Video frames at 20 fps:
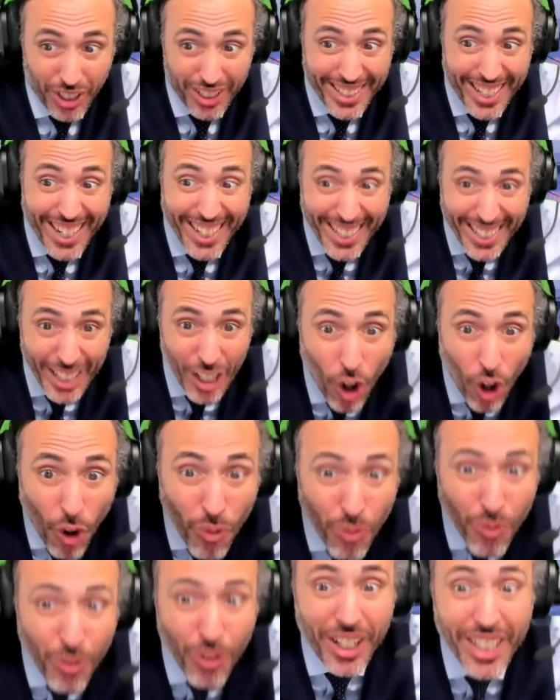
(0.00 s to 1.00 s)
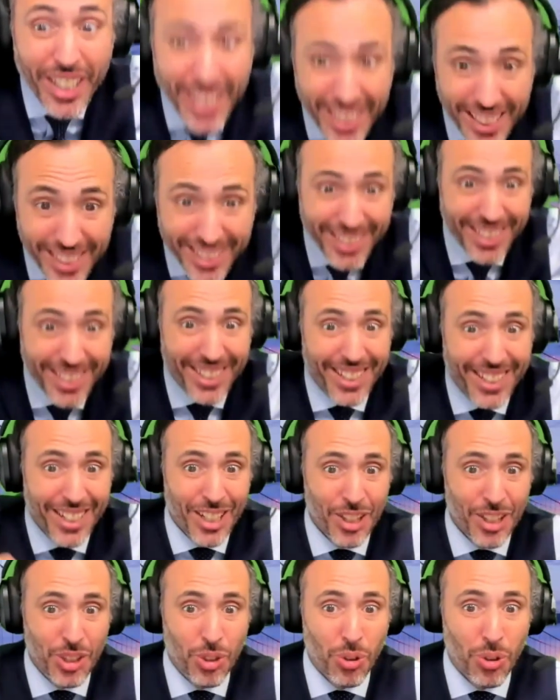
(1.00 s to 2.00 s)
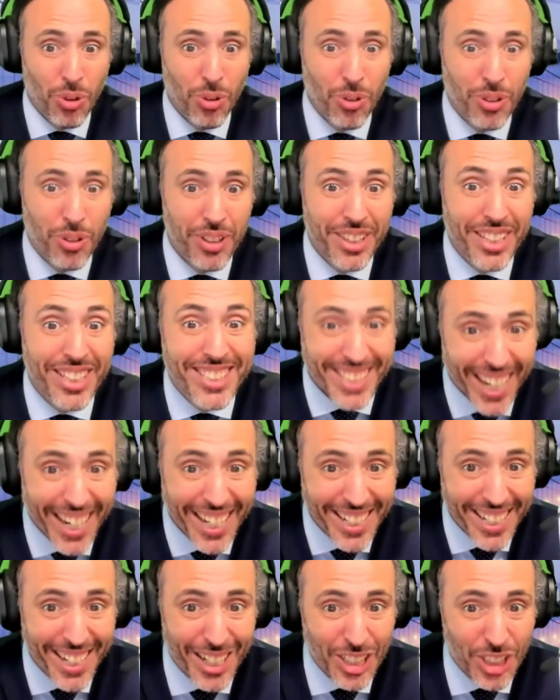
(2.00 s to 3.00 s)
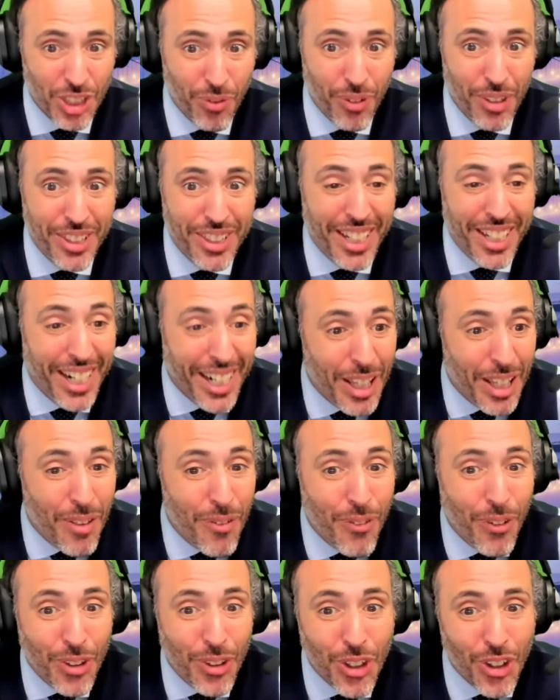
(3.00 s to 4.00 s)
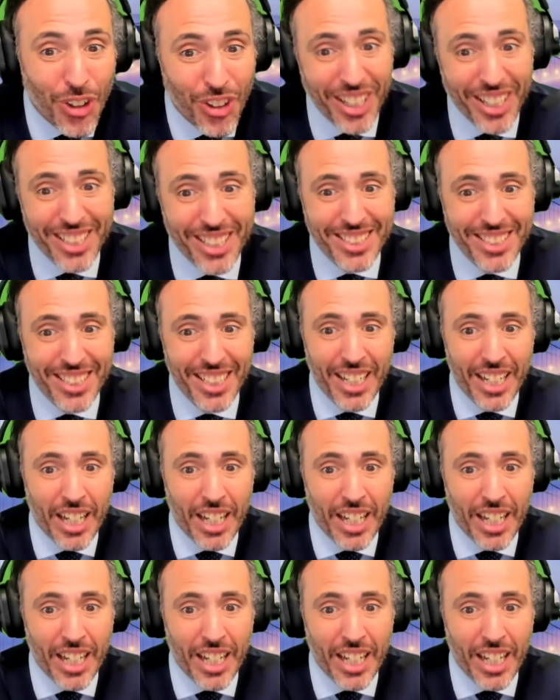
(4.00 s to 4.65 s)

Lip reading: you are directly offering it to designers of integrated photonics.